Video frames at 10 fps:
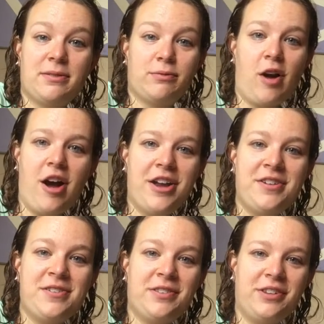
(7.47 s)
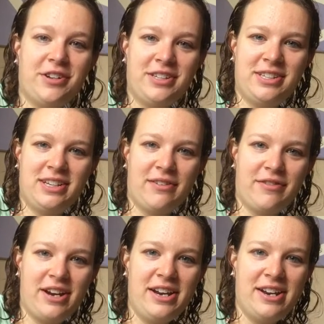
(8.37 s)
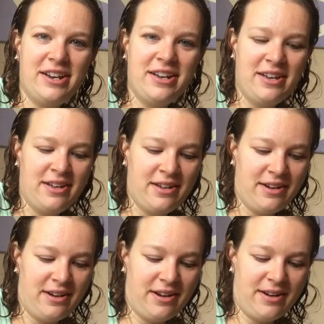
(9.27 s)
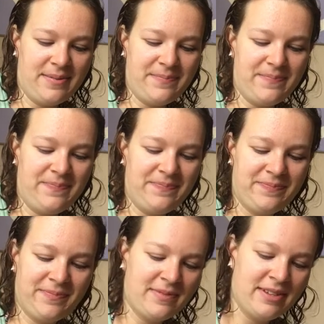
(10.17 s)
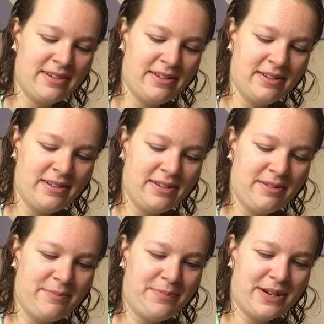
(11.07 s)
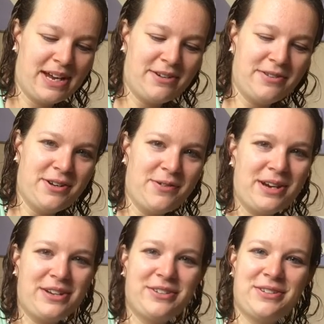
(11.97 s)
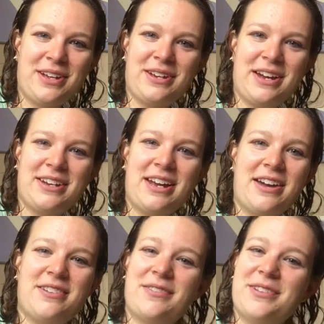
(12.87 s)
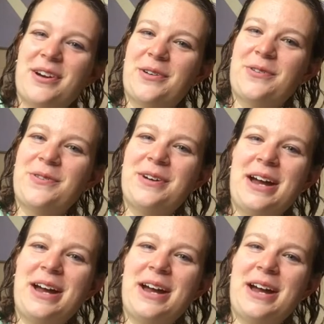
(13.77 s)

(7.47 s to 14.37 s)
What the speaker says: Ron looks different. Um, but I don't know what else. I don't know.